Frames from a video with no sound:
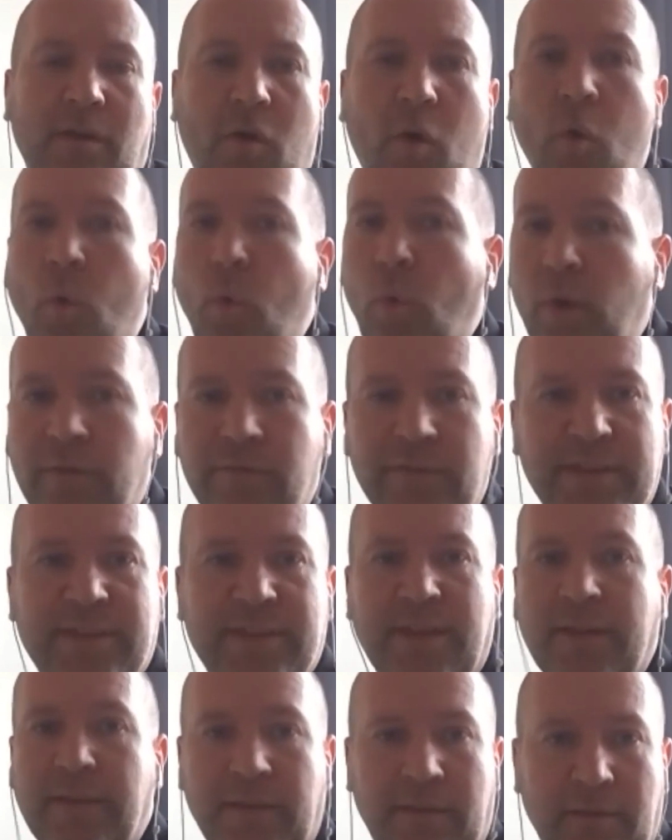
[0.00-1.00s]
all of a
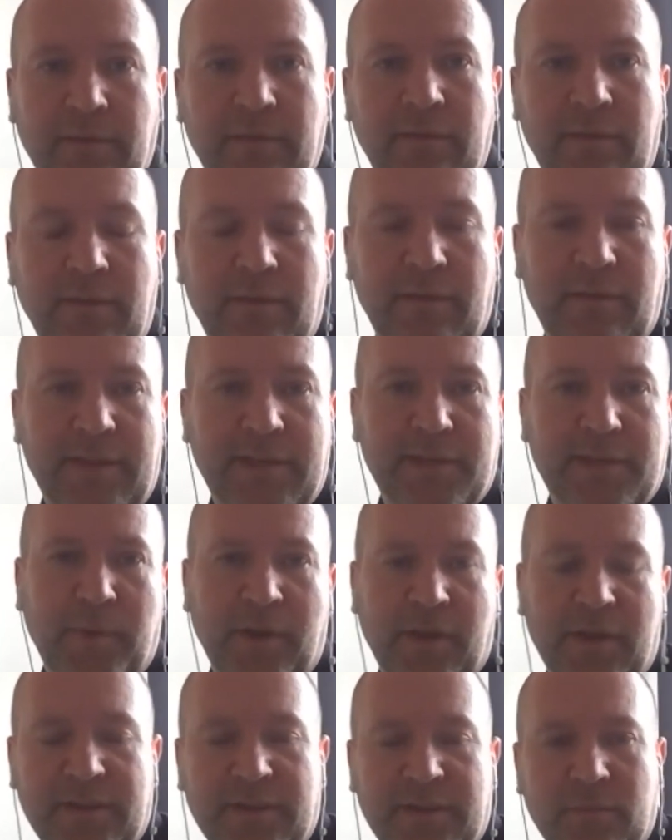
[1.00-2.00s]
sudden this
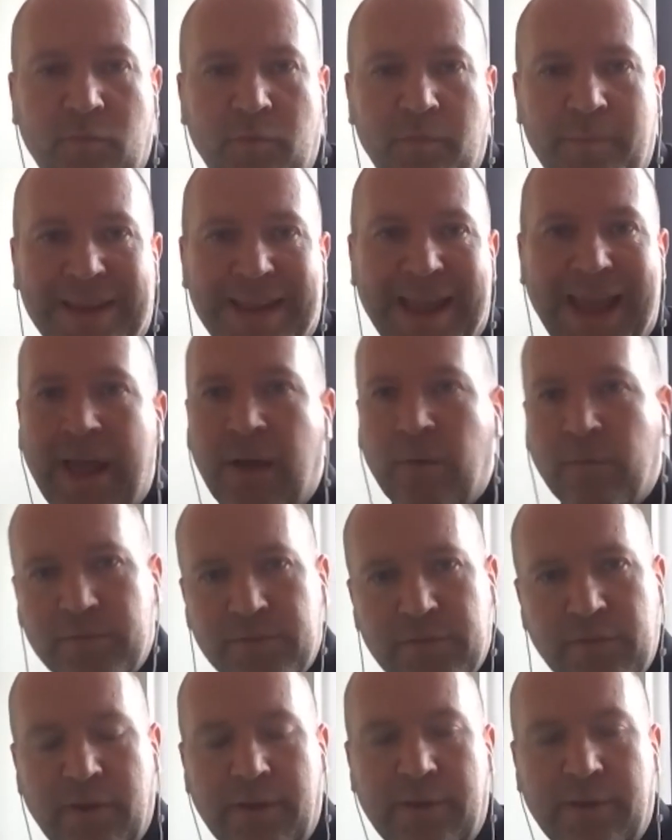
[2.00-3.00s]
person will be
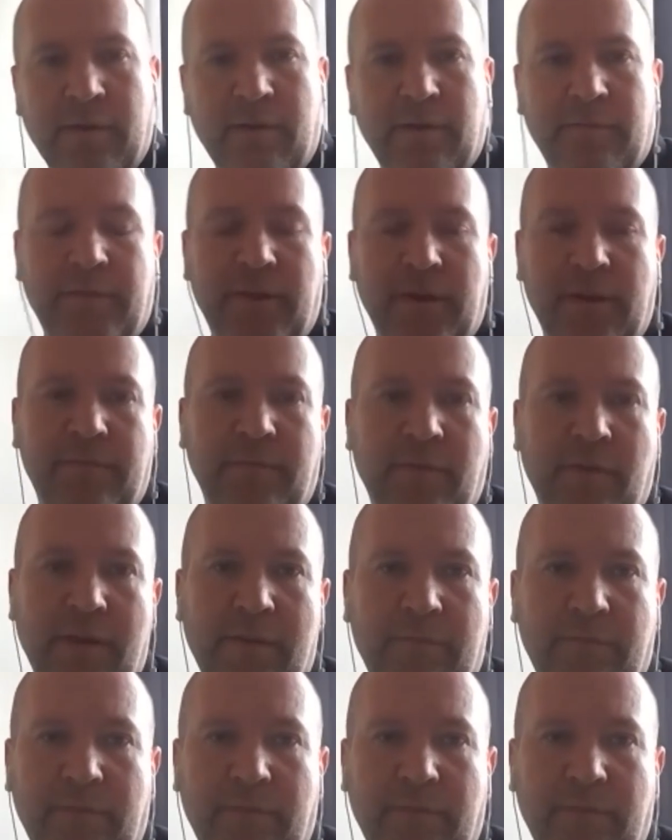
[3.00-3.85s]
outside IR35